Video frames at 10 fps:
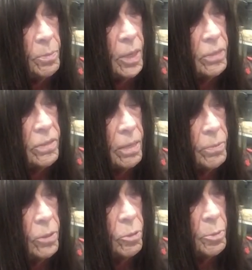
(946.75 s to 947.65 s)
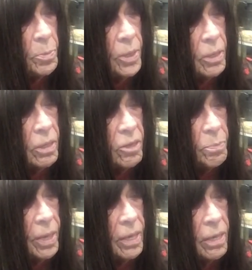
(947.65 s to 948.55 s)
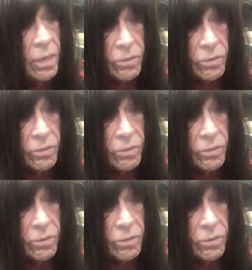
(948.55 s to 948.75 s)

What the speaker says: because every human being on this planet is